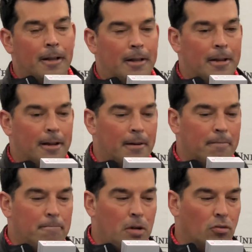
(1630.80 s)
And,
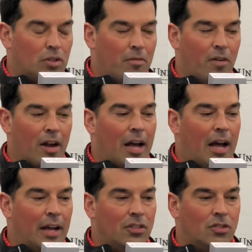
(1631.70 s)
you know, some of our
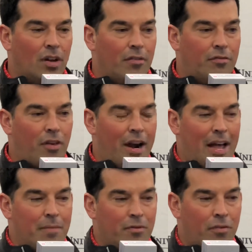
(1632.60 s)
guys on Friday
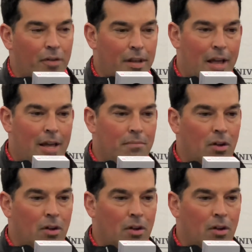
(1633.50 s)
night before the game,